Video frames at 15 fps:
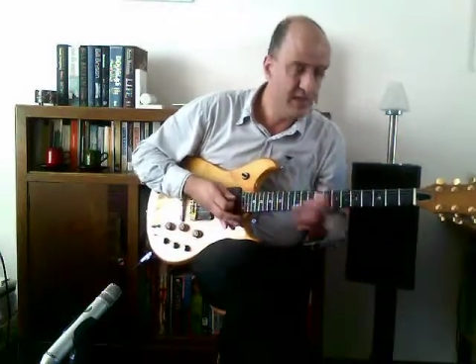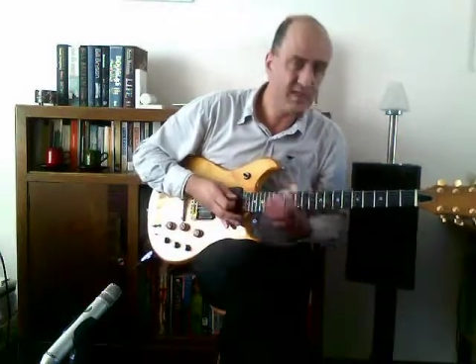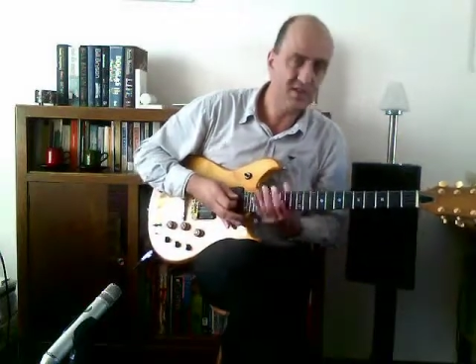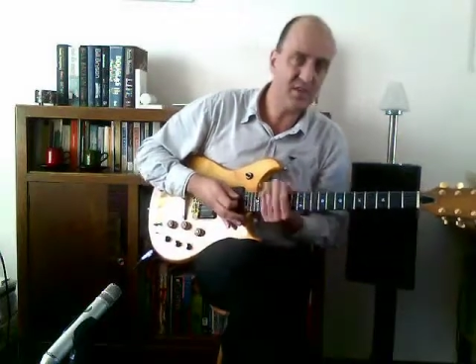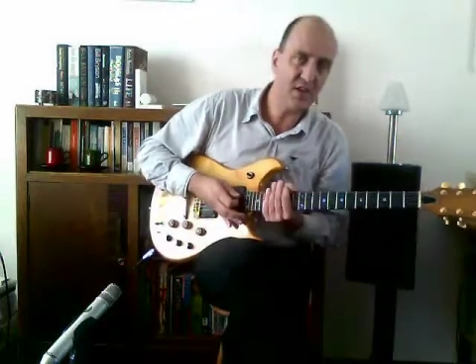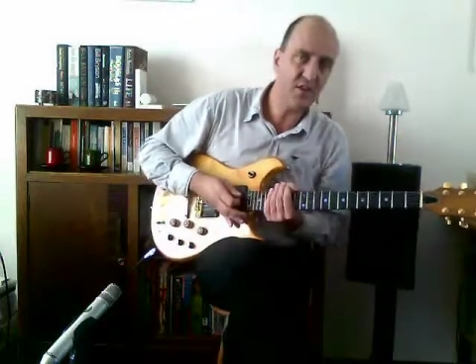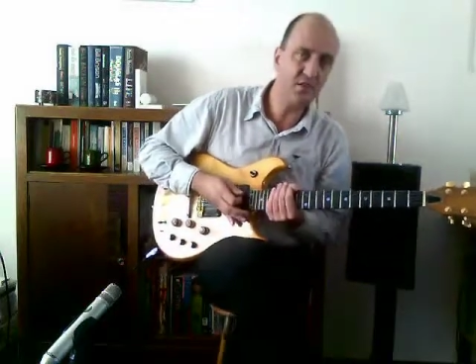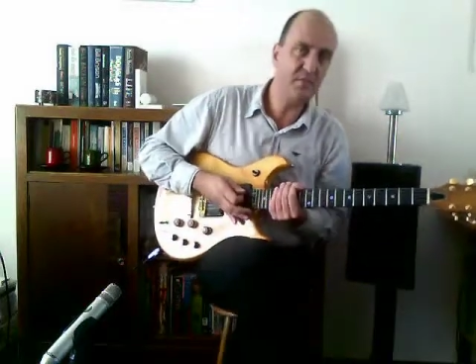
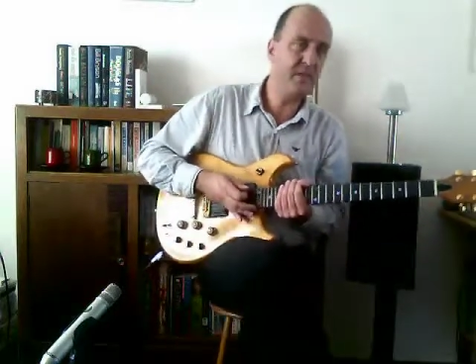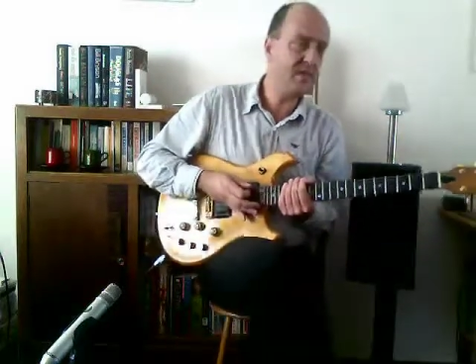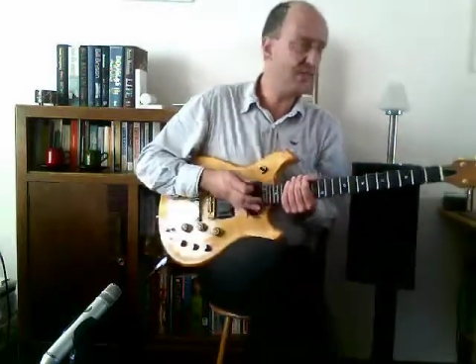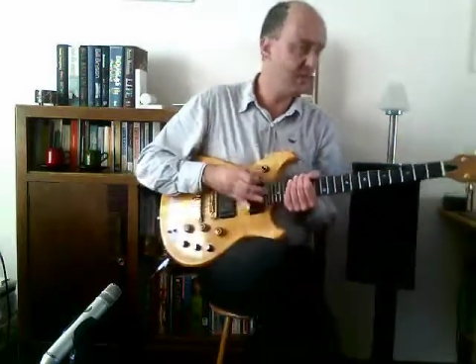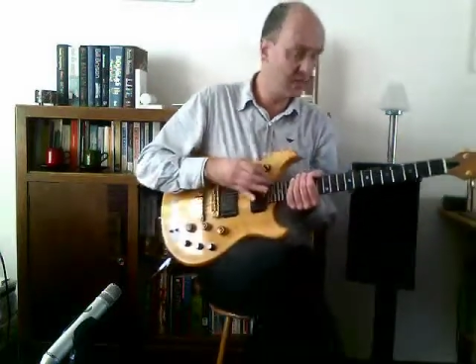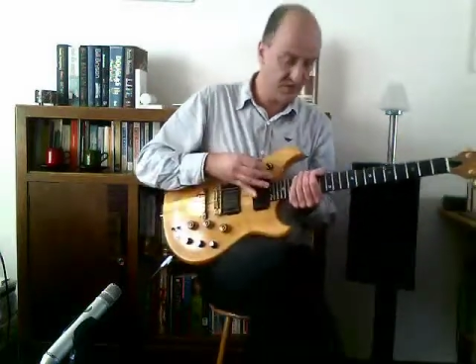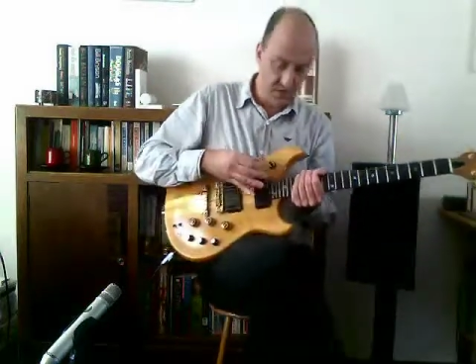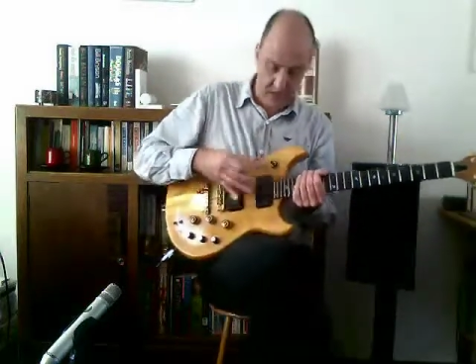Sounds a
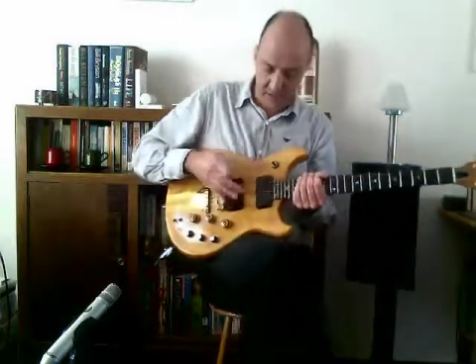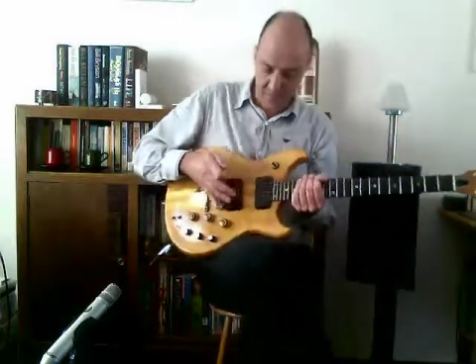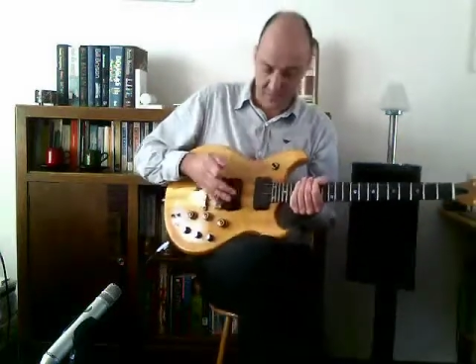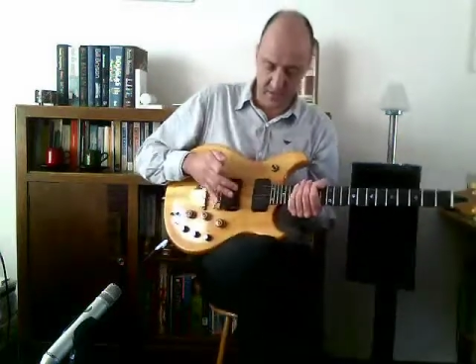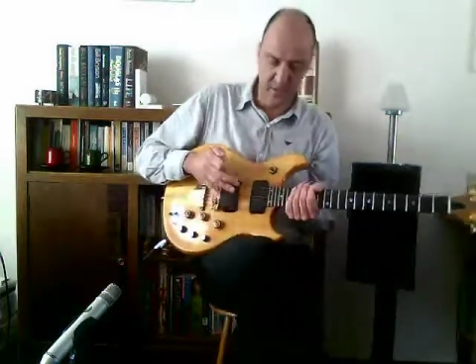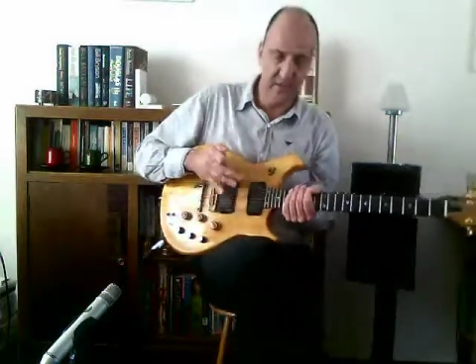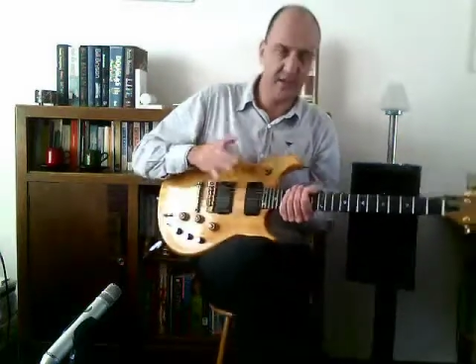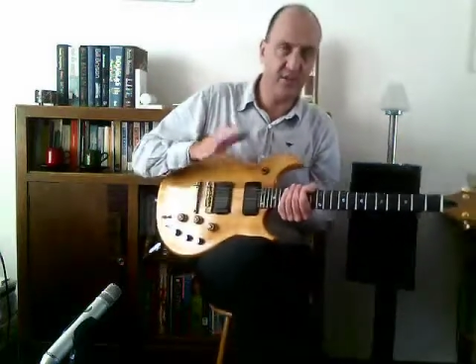bit, it's a
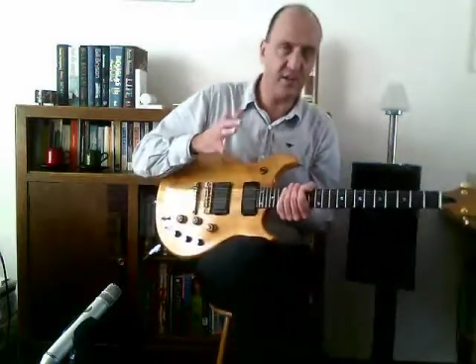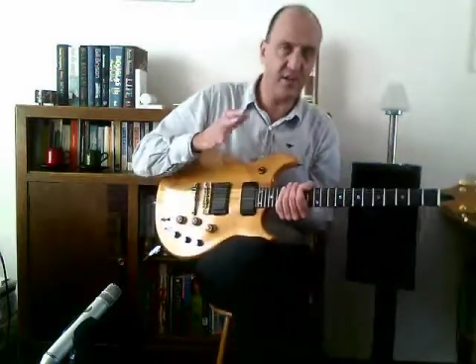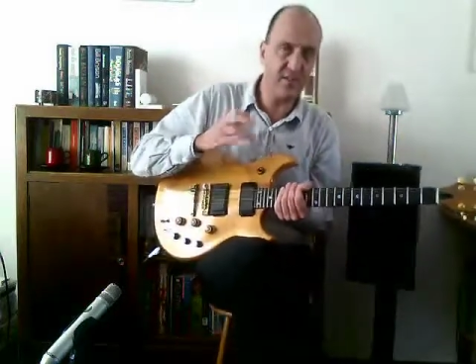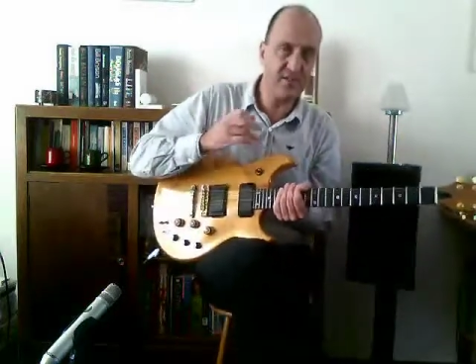humbucking guitar,